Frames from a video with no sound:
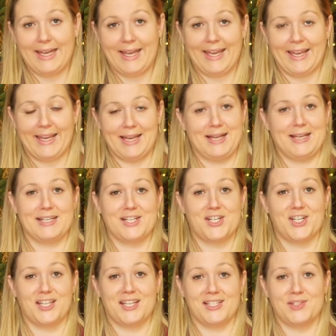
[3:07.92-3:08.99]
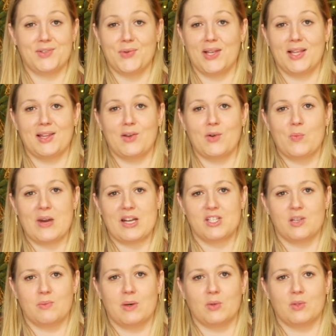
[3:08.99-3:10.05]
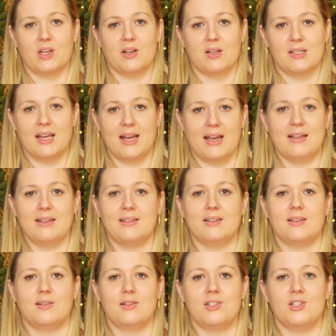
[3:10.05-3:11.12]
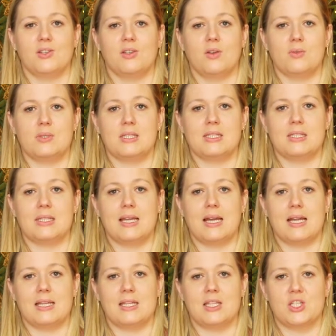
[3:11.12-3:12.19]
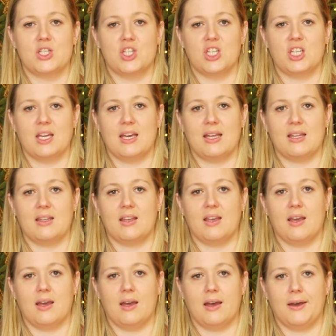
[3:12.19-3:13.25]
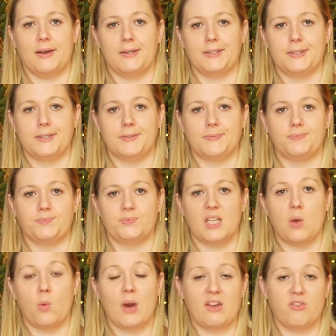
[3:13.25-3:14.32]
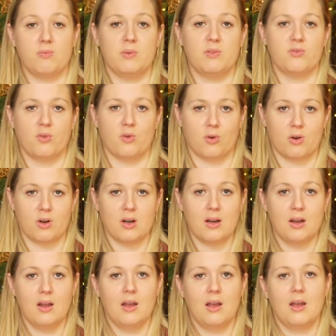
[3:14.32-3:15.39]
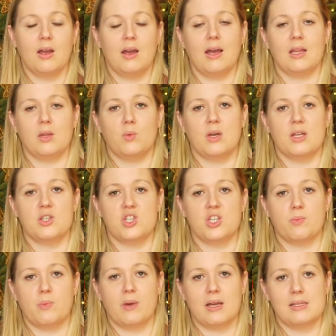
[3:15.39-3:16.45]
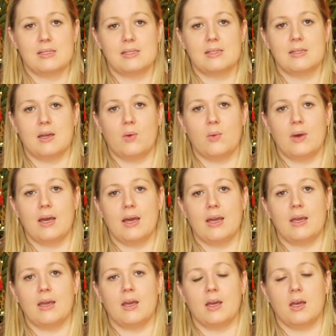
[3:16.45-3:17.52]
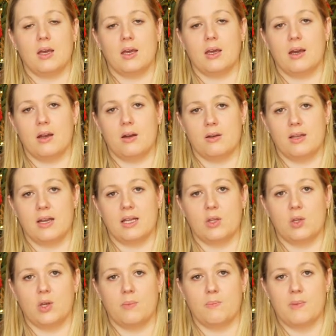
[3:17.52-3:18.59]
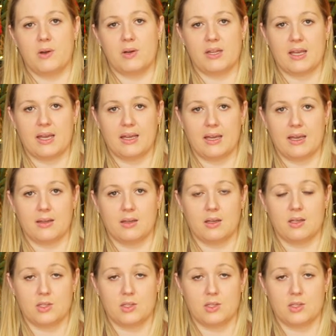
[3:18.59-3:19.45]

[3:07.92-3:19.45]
Yeah, she doesn't really know much about her dad. All she knows that she had a wife before, and when she passed away, her dad married again